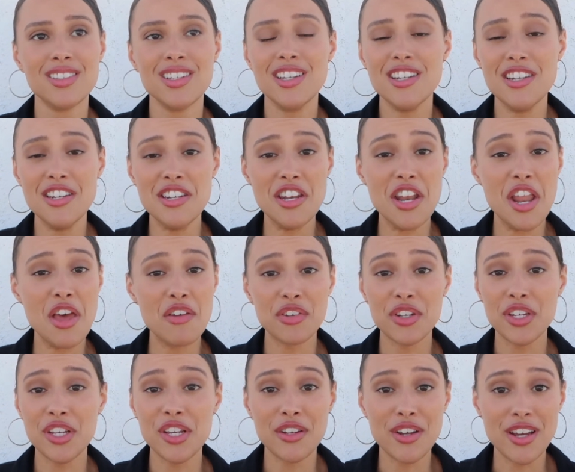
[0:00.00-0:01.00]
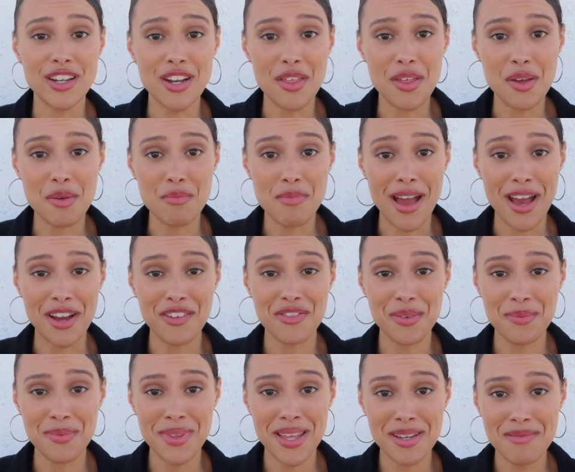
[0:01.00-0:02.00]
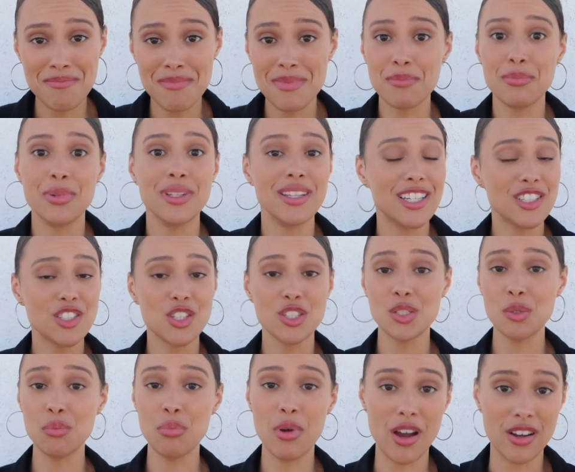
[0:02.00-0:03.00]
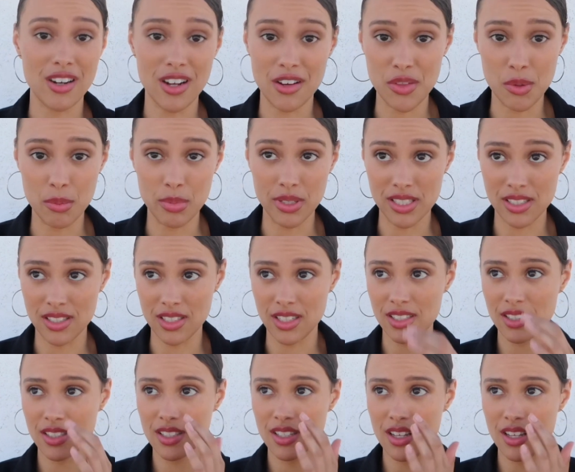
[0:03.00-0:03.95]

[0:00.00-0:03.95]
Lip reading: never hear anything back from them, but that's just a part of the business.